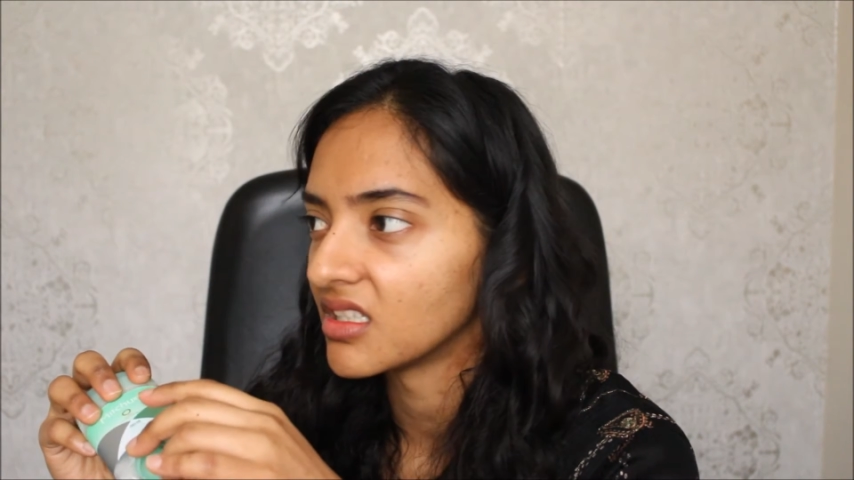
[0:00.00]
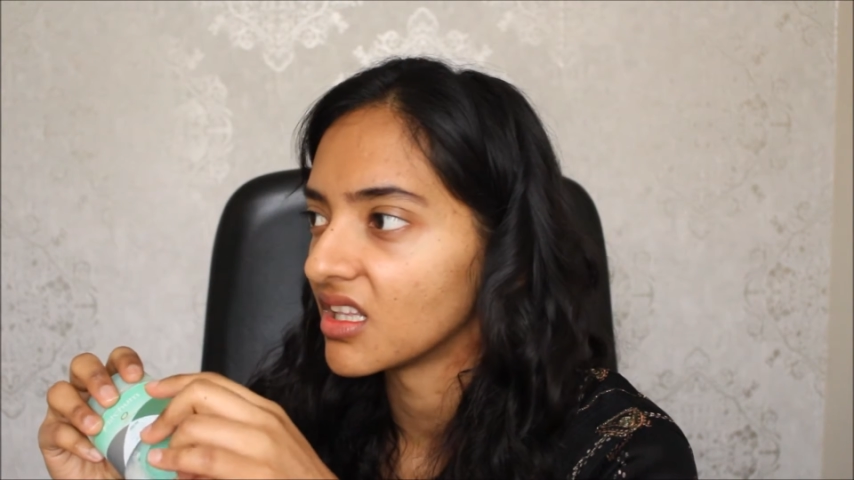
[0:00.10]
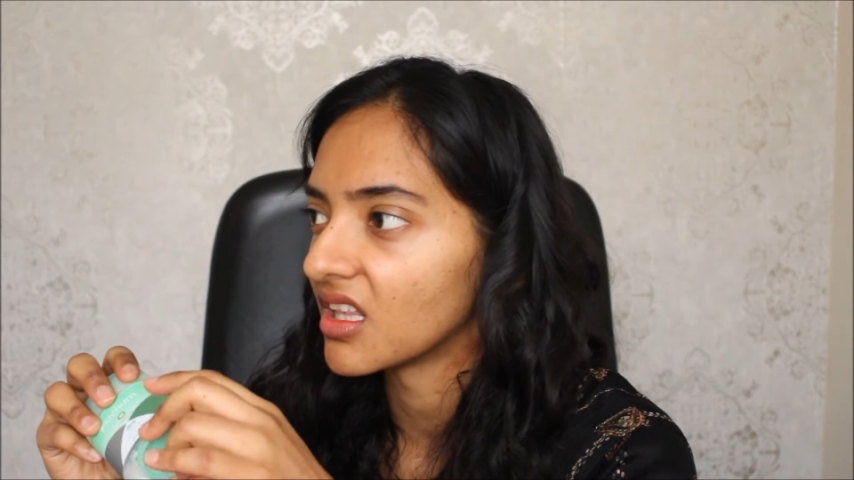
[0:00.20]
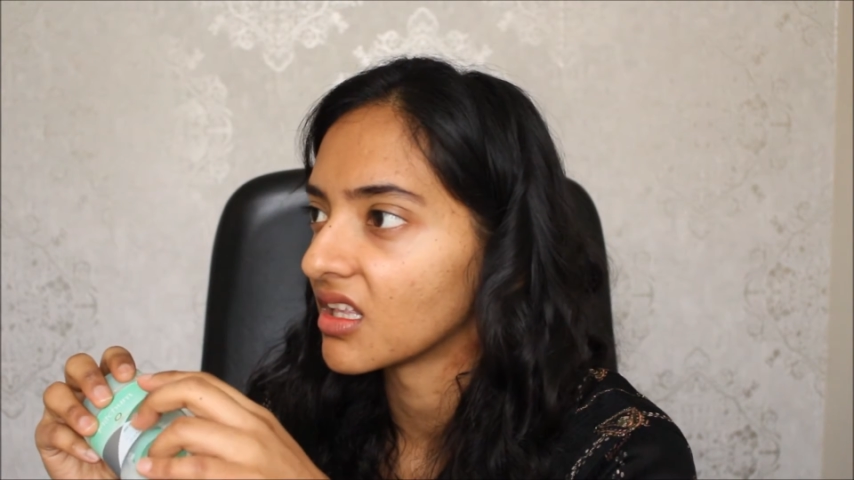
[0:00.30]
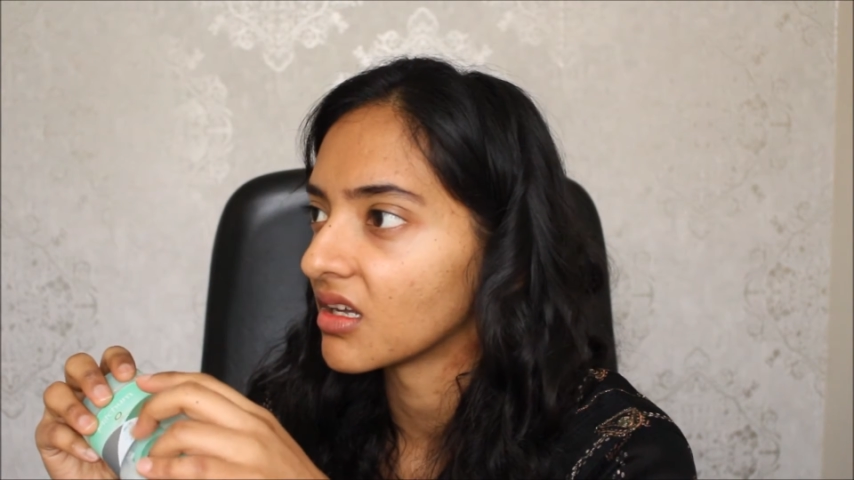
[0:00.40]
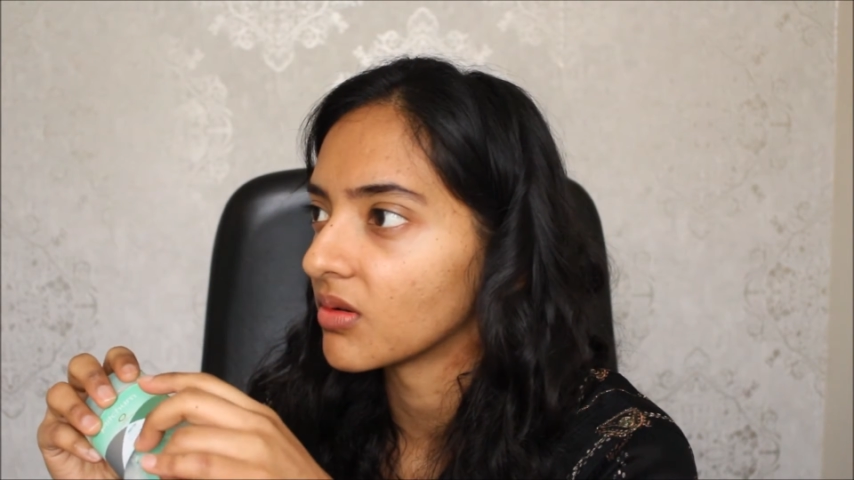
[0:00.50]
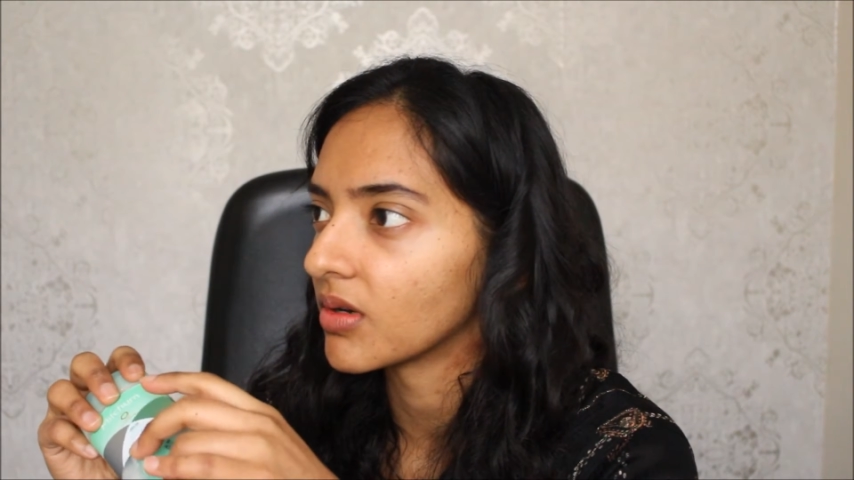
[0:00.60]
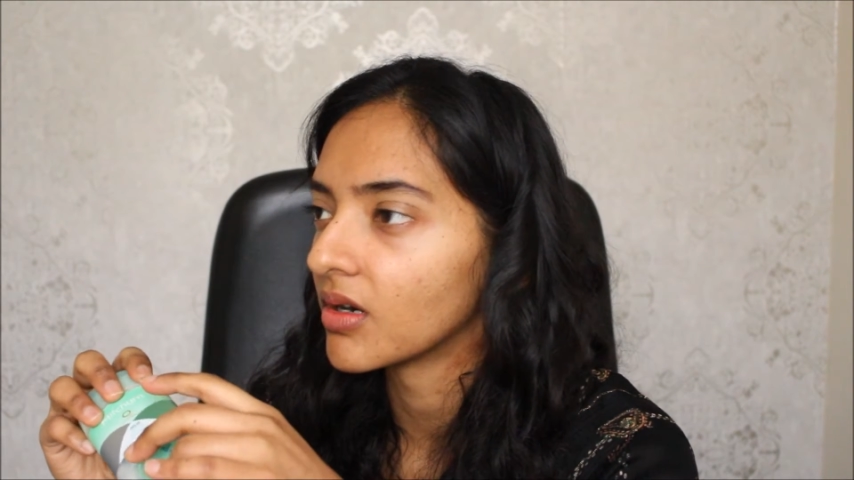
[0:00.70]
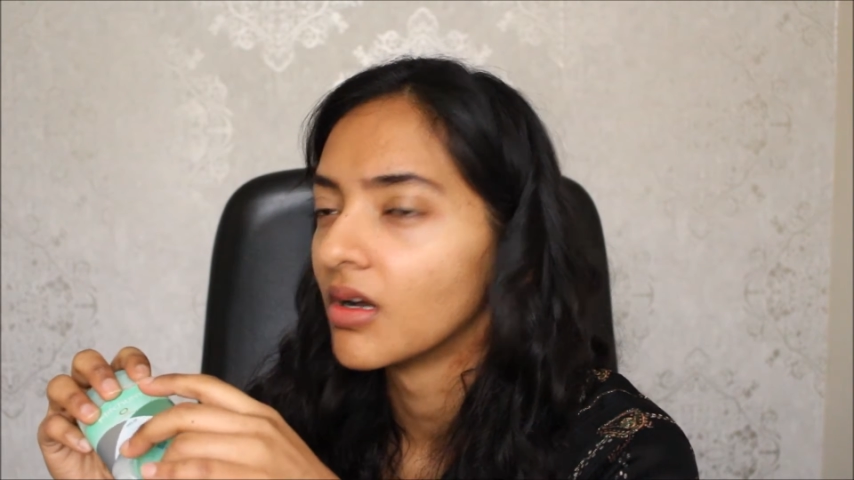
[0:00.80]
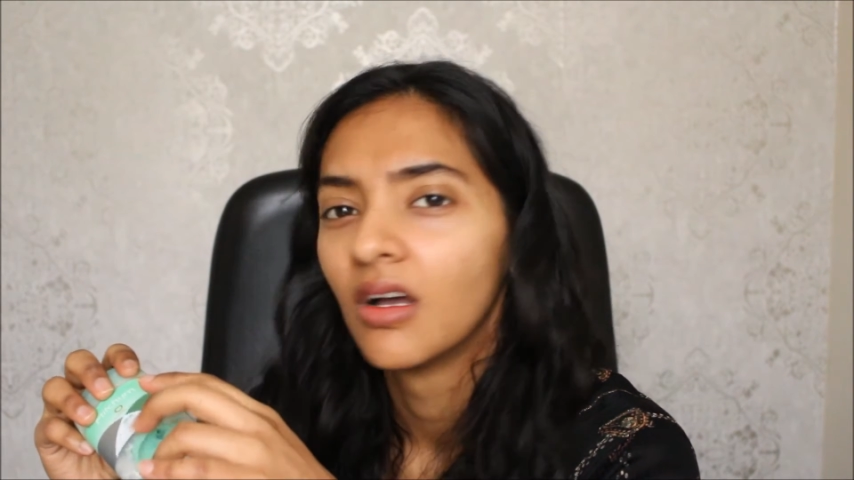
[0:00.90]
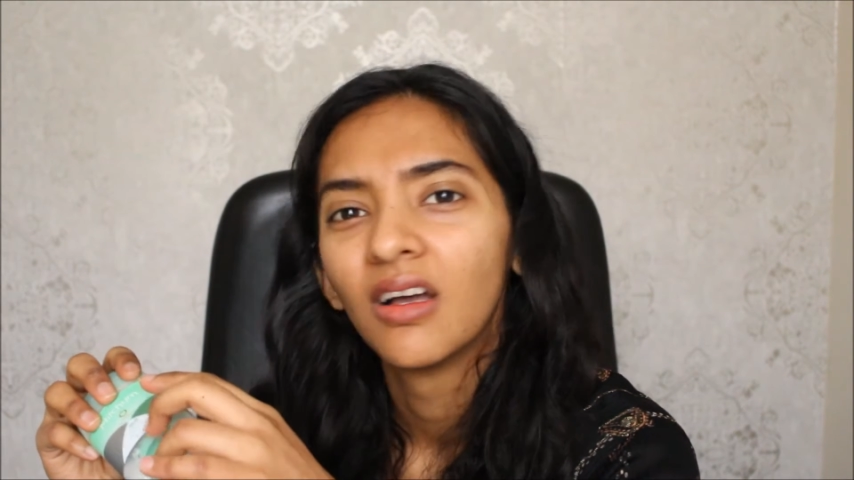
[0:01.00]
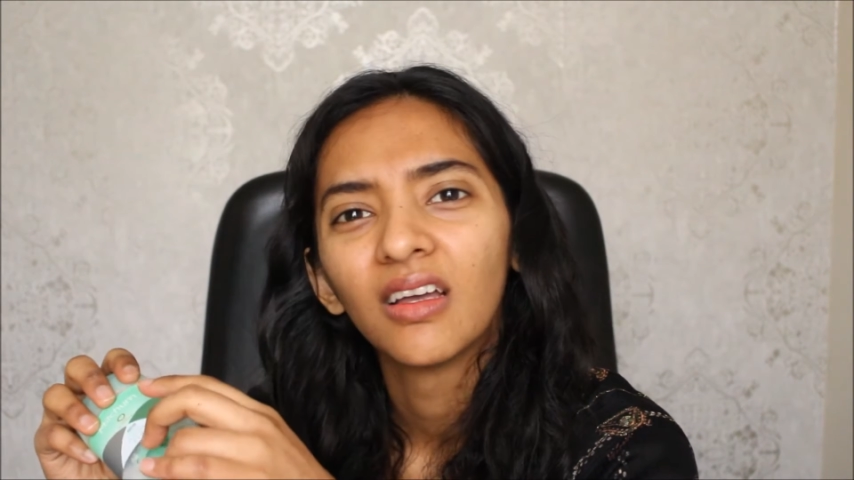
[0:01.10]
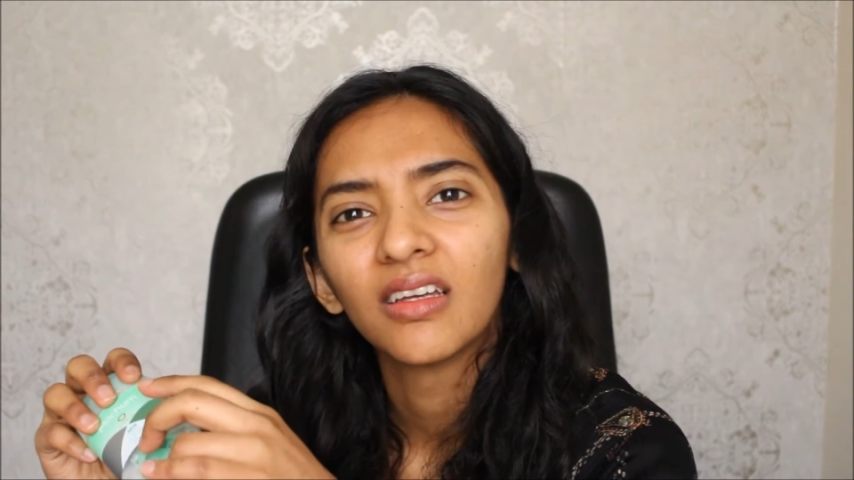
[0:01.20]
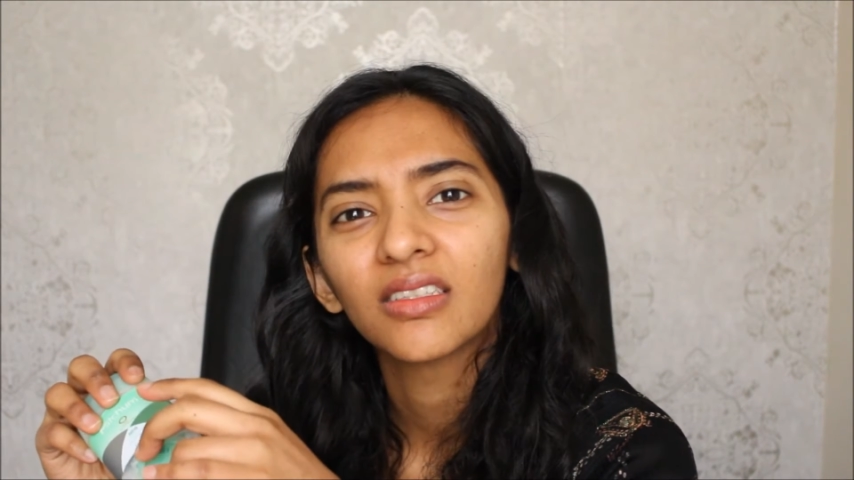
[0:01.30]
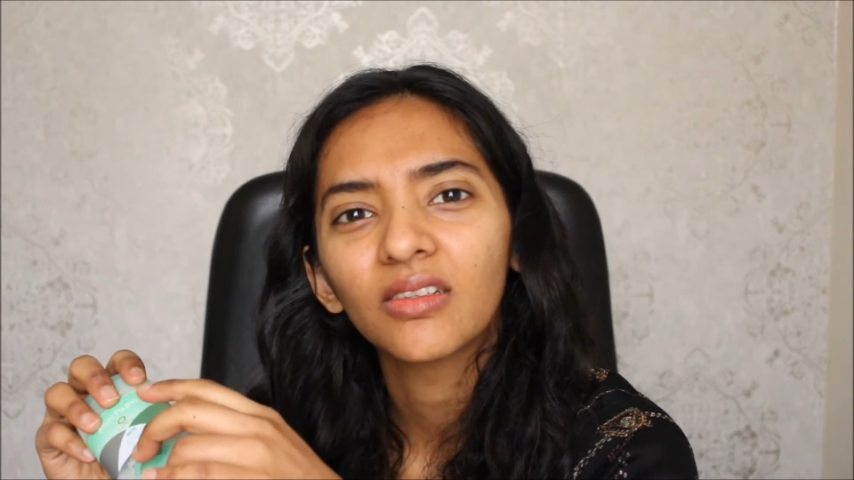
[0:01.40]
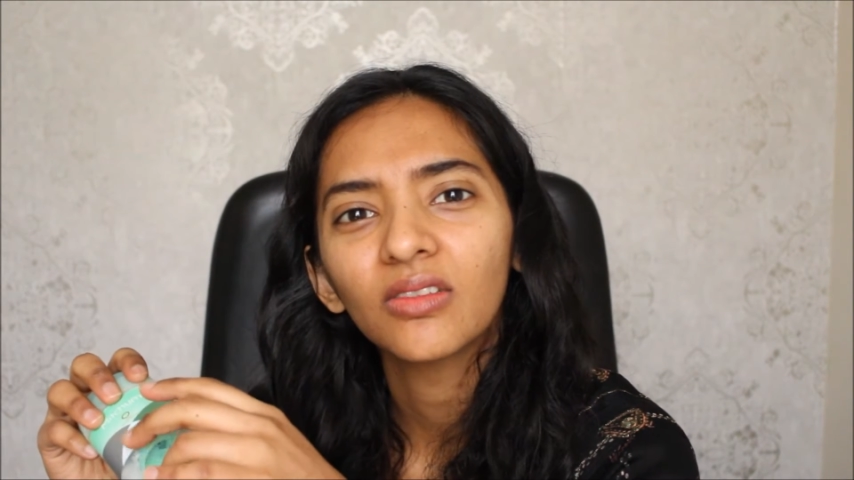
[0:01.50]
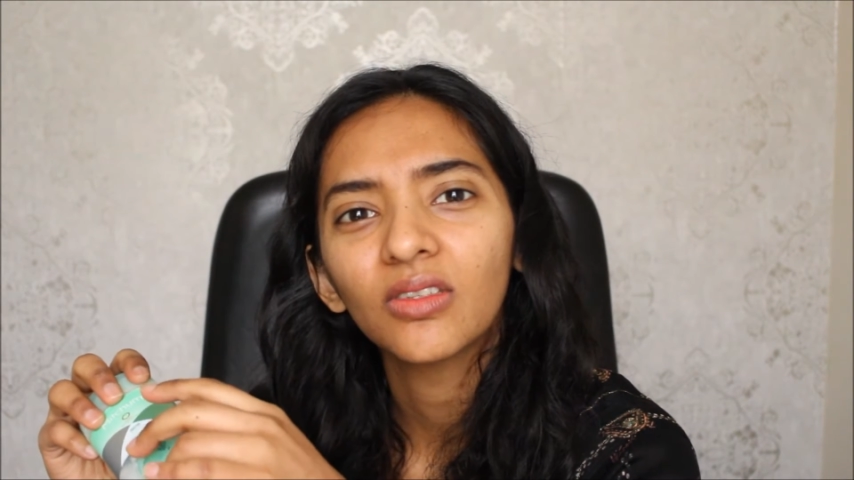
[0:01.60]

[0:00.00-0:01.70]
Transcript: Oh well, it's gone